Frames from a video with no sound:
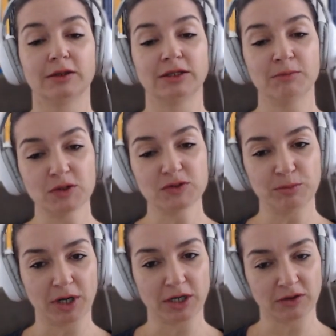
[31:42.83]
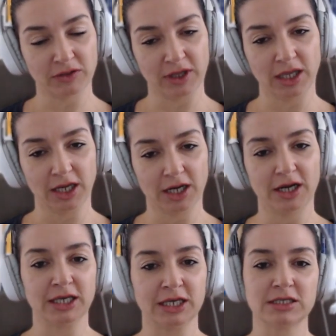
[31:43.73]
the most important thing here
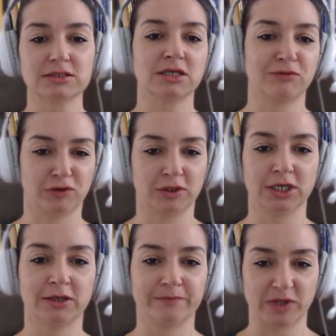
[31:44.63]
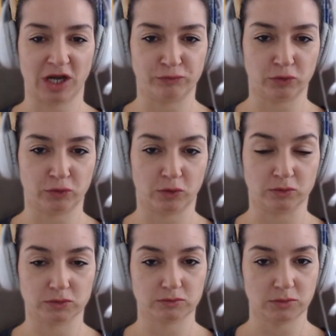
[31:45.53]
is infolge aufgrund.
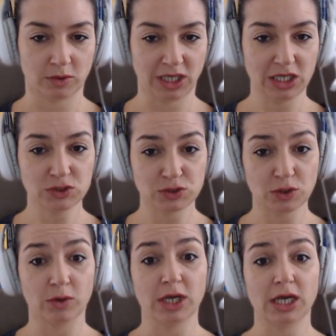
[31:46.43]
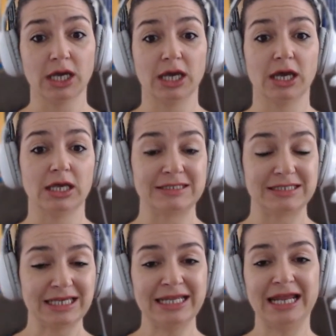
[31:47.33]
Okay, so
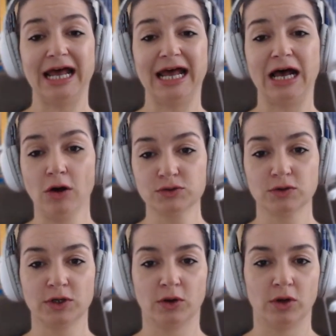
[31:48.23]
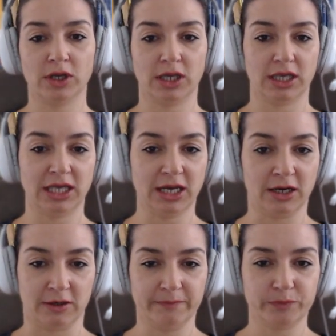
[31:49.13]
see that also
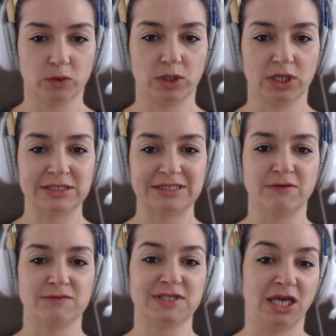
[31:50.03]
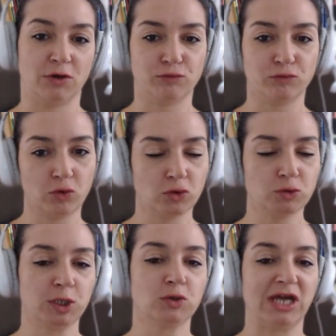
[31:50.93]
here, instead of saying aufgrund,
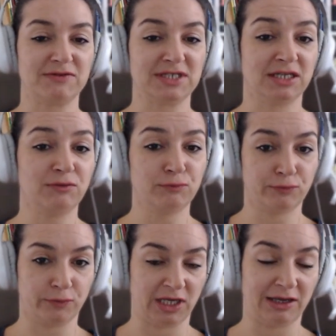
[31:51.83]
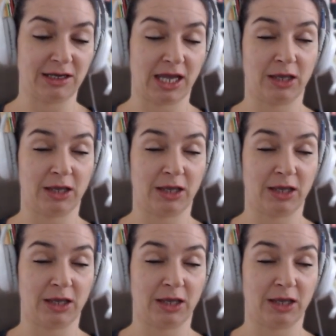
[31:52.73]
we could have said infolge.